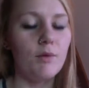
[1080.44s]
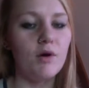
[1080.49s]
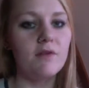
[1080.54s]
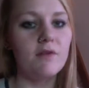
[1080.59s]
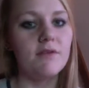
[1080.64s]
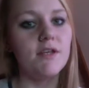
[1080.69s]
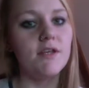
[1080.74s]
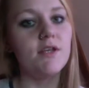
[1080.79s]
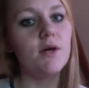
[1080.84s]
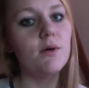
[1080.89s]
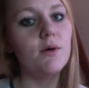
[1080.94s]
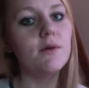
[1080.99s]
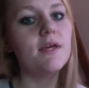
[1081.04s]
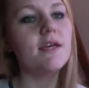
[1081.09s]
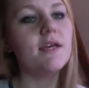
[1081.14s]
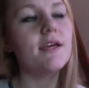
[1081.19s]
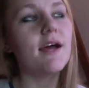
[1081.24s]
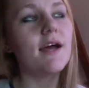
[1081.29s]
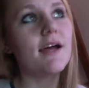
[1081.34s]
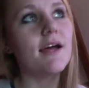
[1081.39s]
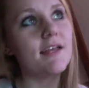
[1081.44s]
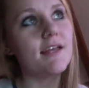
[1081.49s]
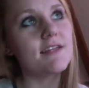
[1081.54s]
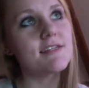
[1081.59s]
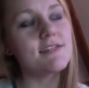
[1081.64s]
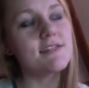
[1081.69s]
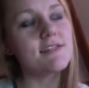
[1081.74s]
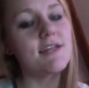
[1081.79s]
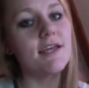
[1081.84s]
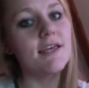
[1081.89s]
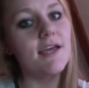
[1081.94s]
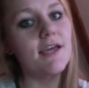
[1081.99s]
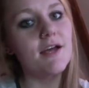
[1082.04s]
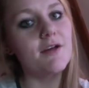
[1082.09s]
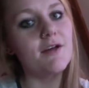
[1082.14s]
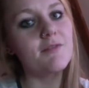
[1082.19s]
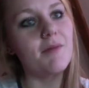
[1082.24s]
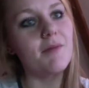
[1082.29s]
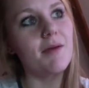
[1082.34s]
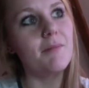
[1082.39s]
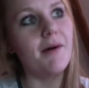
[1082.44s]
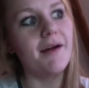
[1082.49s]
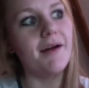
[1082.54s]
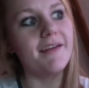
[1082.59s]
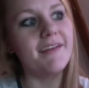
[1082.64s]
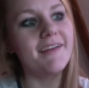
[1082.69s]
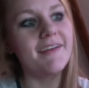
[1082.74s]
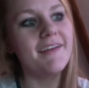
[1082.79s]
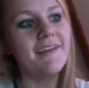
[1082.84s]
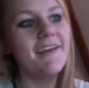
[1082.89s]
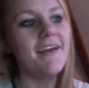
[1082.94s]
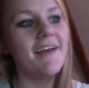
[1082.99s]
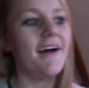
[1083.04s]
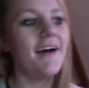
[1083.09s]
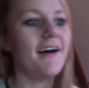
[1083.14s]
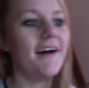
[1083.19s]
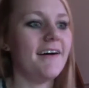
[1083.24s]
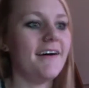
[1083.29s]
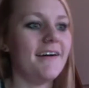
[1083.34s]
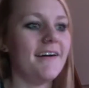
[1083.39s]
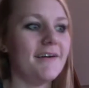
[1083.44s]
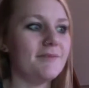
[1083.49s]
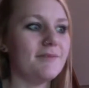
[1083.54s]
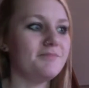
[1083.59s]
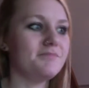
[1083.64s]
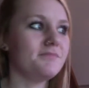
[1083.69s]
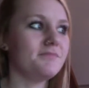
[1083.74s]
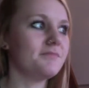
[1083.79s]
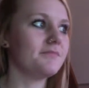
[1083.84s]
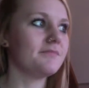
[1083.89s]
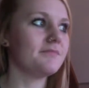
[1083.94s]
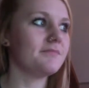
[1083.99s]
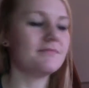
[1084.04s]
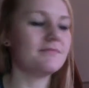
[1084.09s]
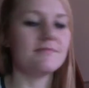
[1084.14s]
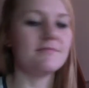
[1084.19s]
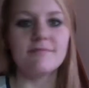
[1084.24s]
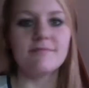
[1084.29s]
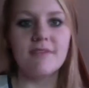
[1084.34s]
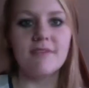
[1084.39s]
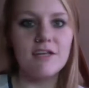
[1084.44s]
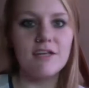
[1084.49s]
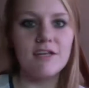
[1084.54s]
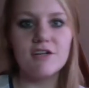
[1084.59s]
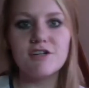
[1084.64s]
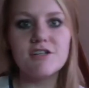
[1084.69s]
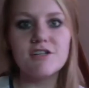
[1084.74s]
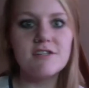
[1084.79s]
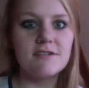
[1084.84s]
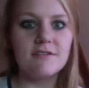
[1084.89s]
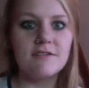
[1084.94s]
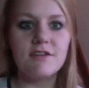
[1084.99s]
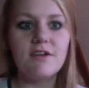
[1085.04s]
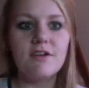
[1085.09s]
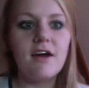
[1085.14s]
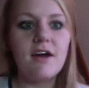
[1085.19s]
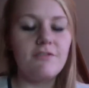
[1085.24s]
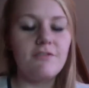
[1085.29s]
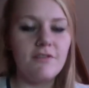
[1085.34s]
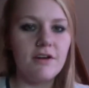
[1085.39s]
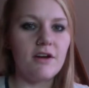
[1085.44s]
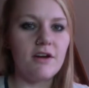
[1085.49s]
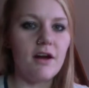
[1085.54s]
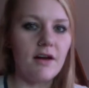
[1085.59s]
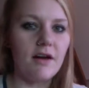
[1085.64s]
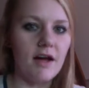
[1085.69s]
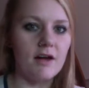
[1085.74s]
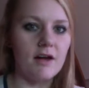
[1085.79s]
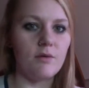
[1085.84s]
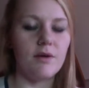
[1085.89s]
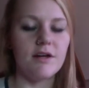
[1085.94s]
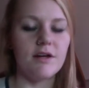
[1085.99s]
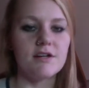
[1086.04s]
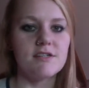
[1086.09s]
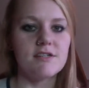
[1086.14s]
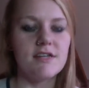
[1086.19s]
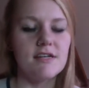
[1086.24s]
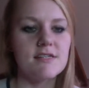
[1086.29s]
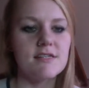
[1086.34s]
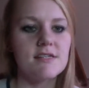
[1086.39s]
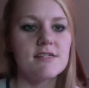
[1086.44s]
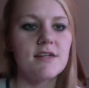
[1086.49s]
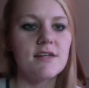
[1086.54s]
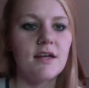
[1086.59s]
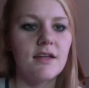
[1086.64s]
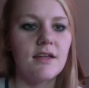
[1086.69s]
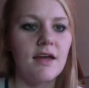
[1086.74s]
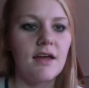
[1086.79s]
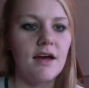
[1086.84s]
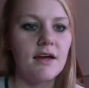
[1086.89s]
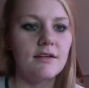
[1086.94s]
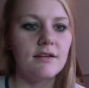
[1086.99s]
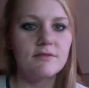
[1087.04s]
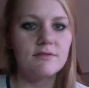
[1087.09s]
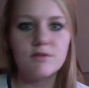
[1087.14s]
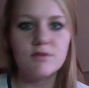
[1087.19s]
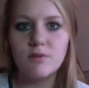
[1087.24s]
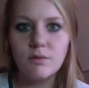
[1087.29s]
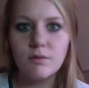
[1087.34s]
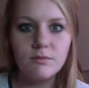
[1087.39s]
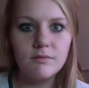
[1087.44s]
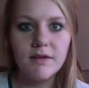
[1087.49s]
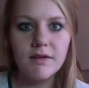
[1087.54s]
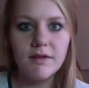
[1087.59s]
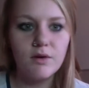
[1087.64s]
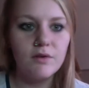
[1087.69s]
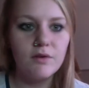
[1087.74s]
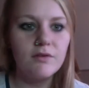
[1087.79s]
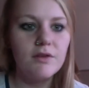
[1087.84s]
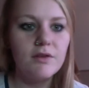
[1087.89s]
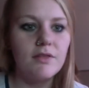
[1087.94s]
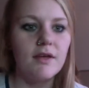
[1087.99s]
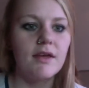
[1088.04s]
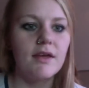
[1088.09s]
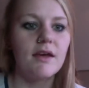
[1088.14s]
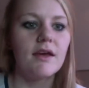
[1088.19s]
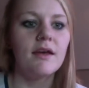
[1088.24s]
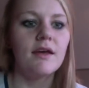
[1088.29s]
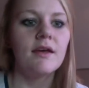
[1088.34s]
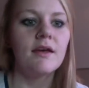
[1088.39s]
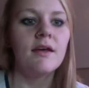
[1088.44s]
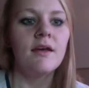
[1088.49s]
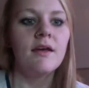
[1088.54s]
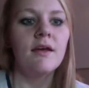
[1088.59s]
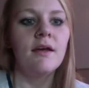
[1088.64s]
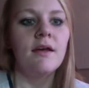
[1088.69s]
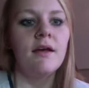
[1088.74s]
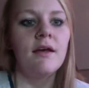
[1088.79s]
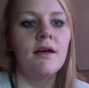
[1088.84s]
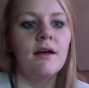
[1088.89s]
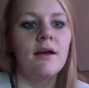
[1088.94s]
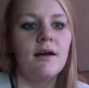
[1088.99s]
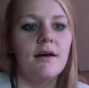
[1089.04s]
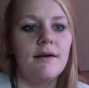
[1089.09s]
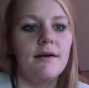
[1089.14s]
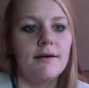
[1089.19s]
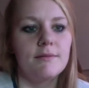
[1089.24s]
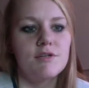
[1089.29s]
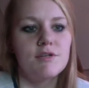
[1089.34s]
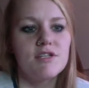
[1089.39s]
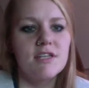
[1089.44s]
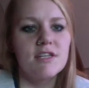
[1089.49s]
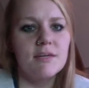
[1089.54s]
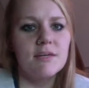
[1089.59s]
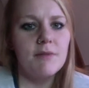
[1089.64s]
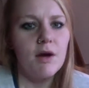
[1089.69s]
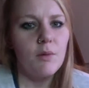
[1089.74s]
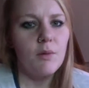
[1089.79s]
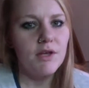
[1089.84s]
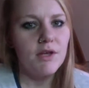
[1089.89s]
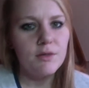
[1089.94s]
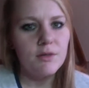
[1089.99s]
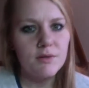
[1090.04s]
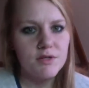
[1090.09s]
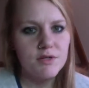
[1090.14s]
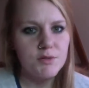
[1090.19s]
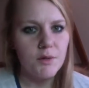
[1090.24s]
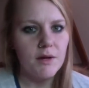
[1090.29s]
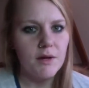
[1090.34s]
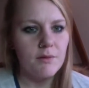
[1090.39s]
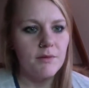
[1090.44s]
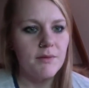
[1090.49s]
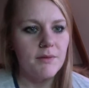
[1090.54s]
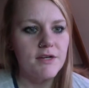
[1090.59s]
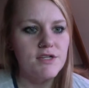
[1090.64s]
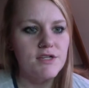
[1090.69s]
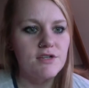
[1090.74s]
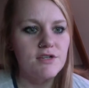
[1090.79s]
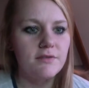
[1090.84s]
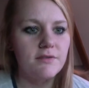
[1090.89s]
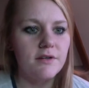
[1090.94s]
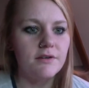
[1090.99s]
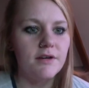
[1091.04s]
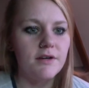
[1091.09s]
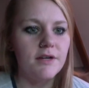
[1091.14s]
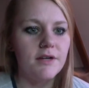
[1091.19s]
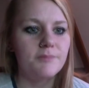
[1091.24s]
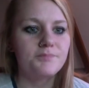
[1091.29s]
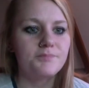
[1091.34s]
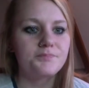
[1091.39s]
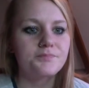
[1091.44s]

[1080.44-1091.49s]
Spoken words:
of a yogi. I like to take care of my body. Like you got to figure out kind of what your stance is on that. Don't like overthink it. Just think about what you enjoy, what makes you feel good.